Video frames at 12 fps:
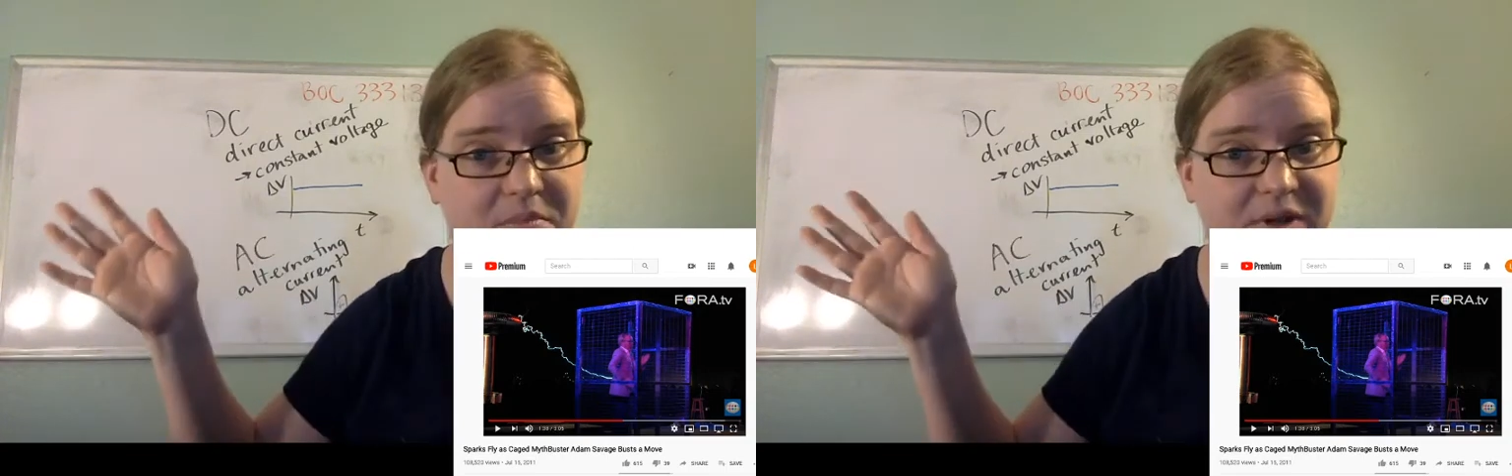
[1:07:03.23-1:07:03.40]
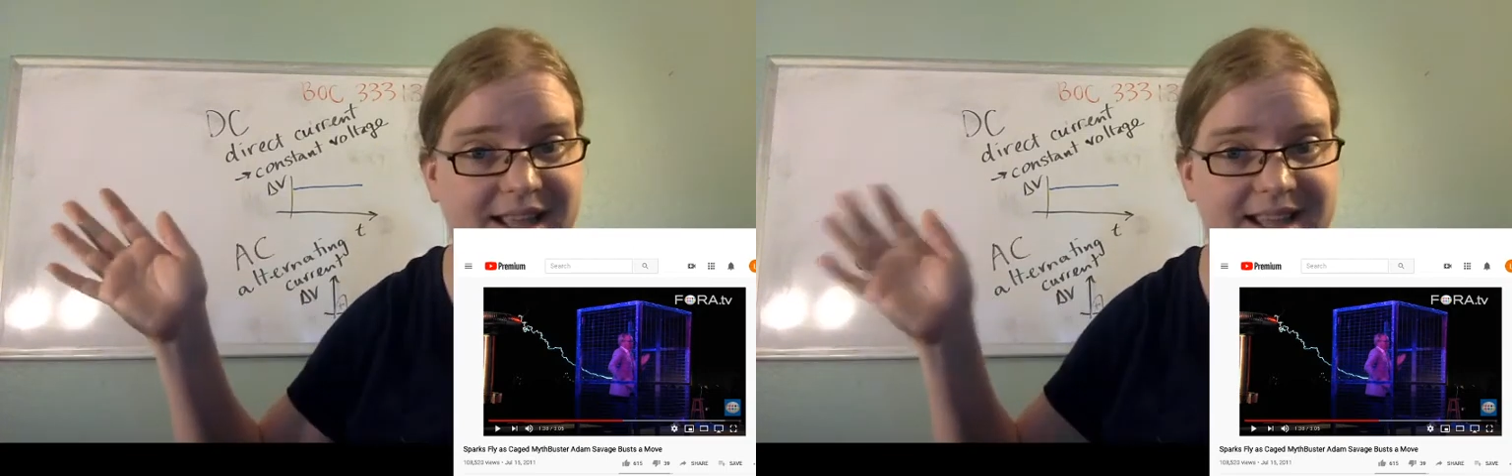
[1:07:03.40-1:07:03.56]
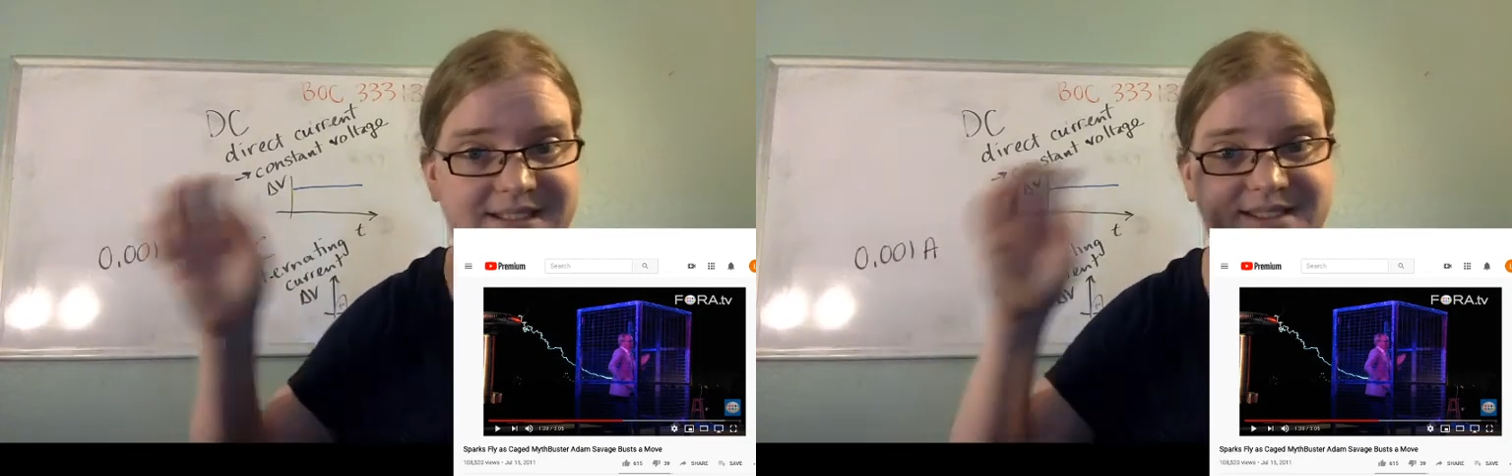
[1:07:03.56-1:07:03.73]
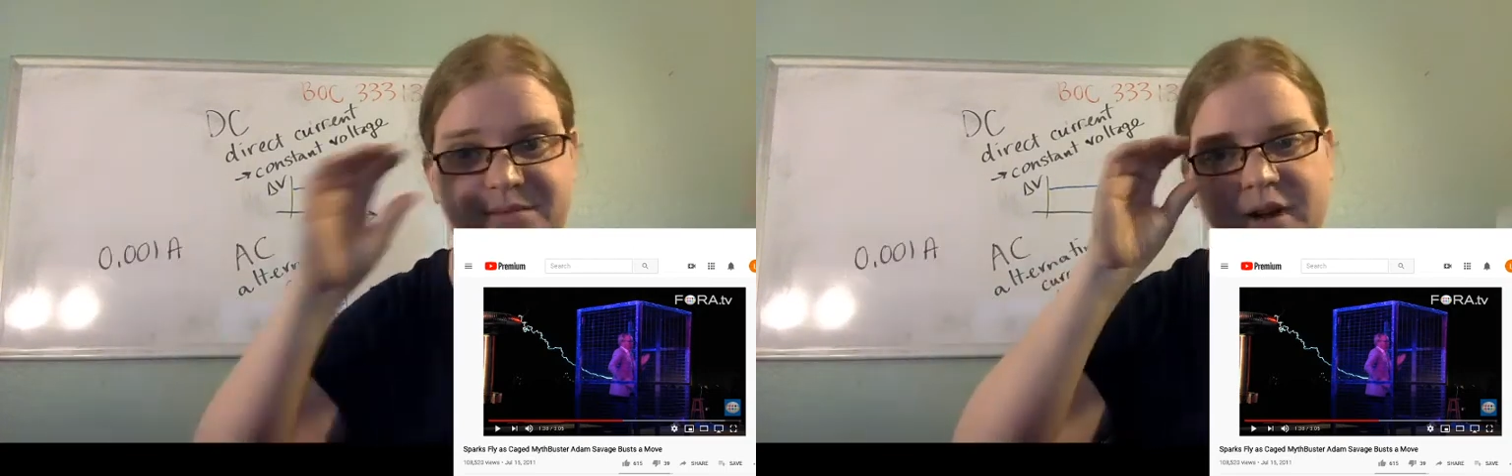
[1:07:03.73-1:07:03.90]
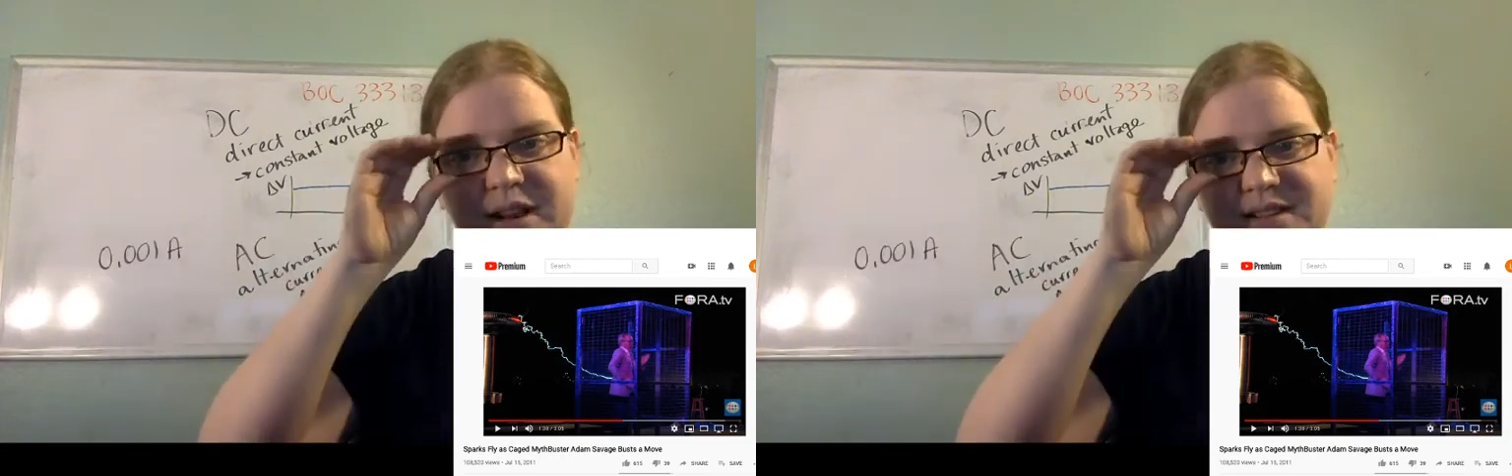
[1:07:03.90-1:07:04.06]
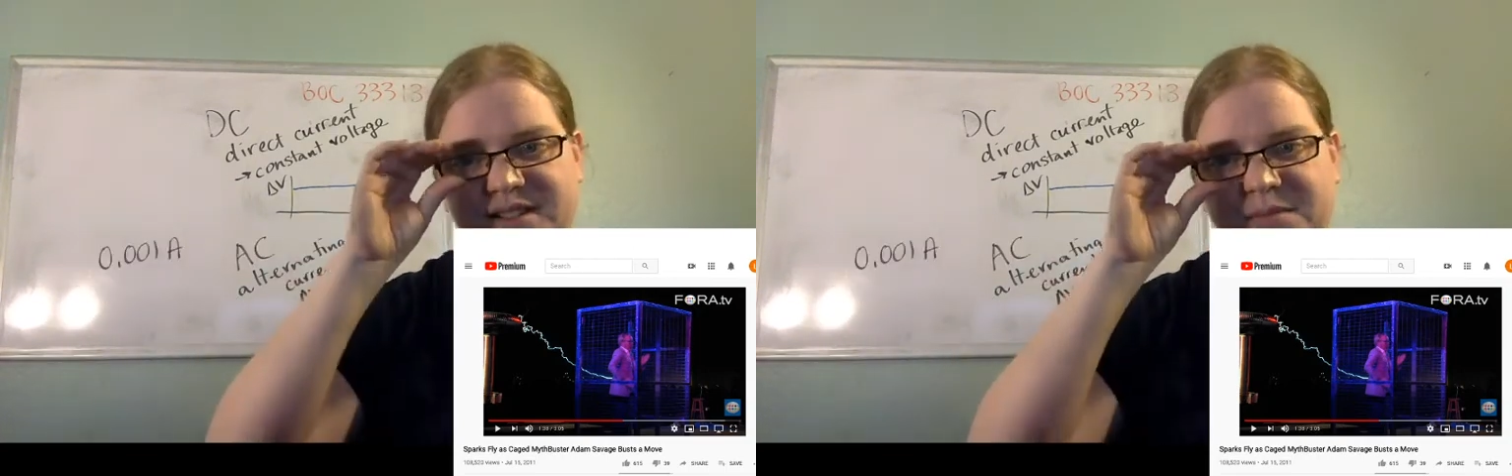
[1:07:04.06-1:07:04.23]
place,
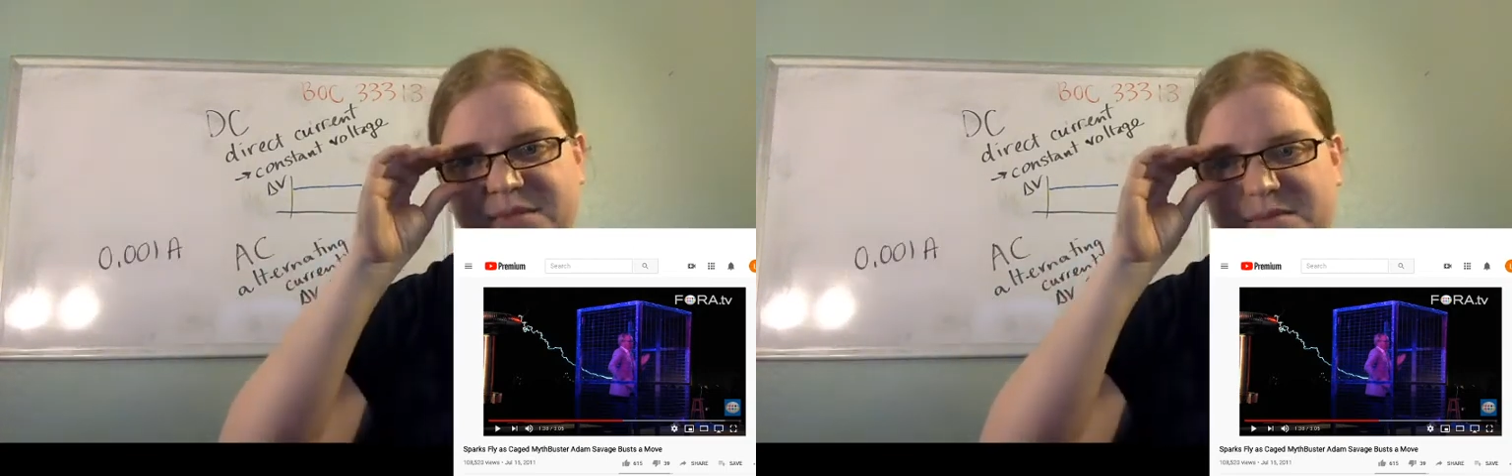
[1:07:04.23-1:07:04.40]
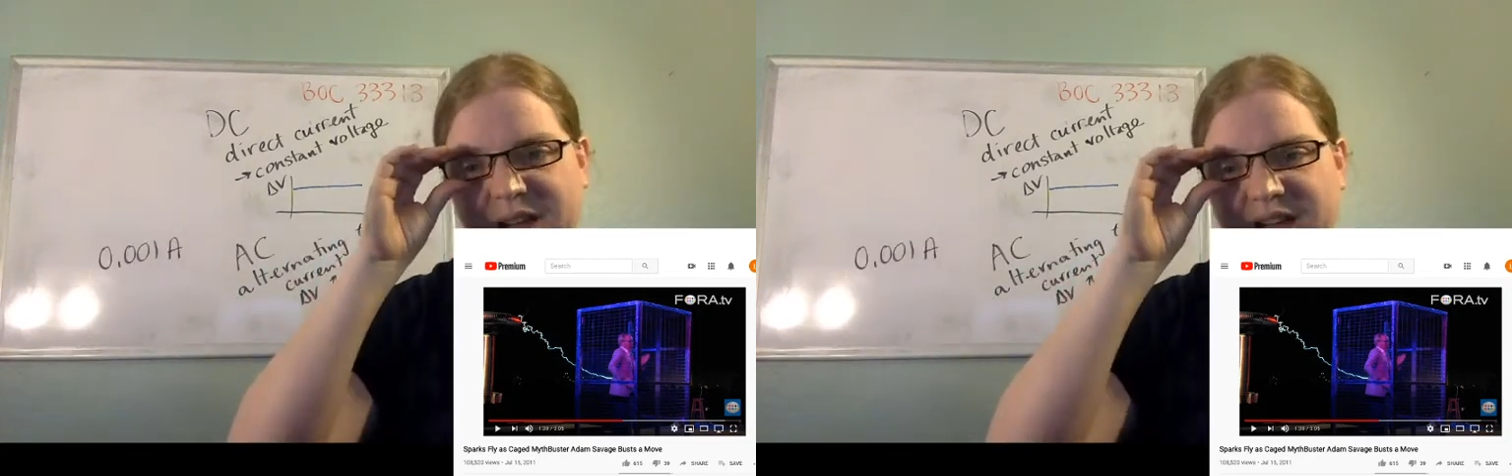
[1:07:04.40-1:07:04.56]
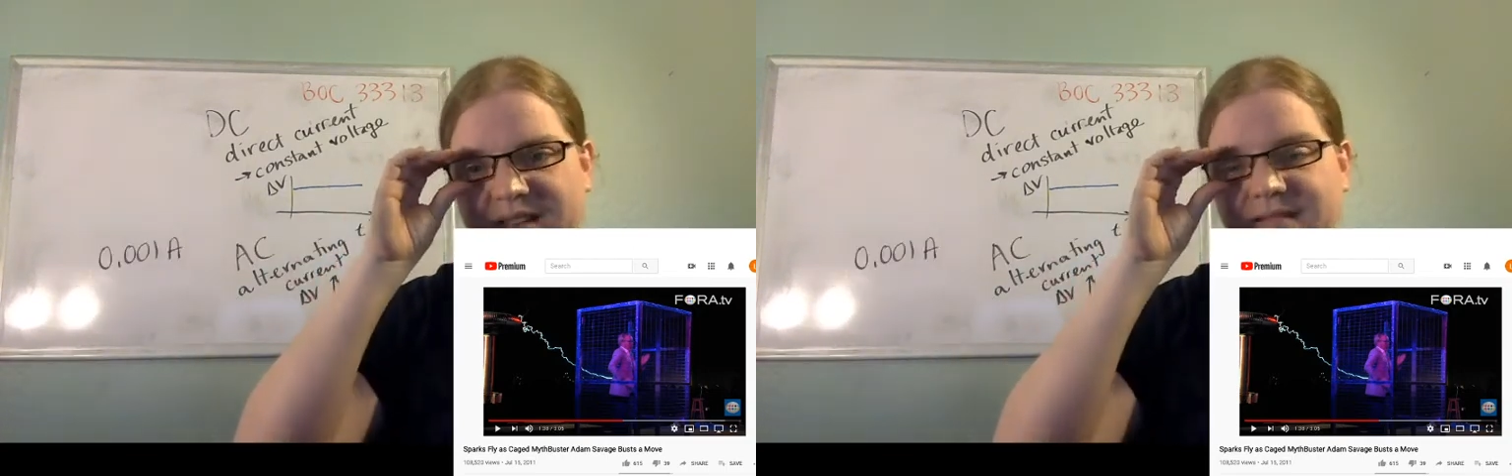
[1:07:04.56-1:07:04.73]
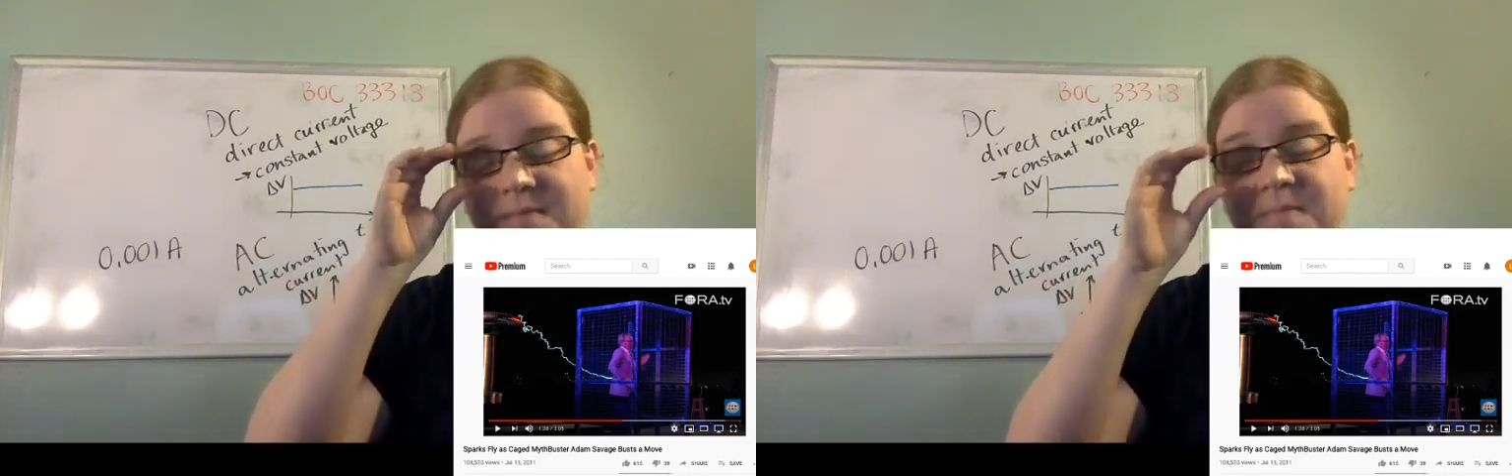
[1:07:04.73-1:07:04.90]
right, some spot.